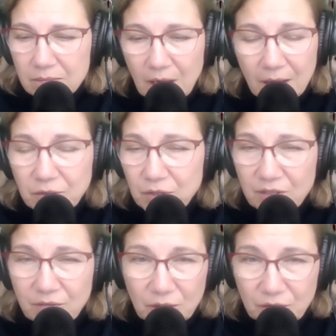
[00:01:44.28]

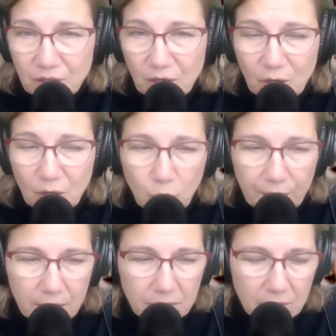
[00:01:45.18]
hundreds of years ago,
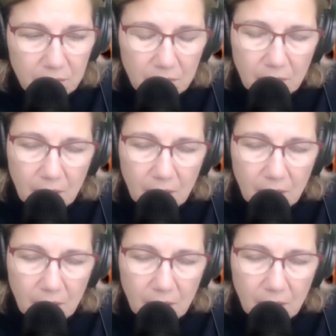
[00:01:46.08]
when